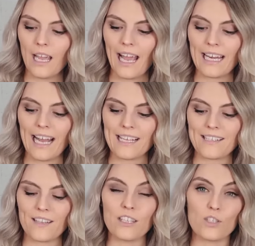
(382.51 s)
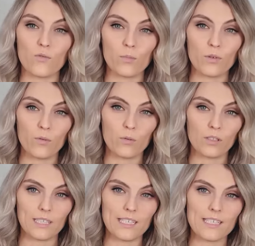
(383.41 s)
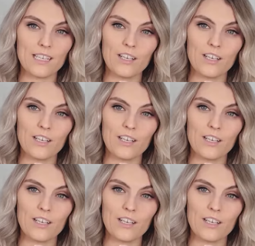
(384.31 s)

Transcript: and has this removable lid.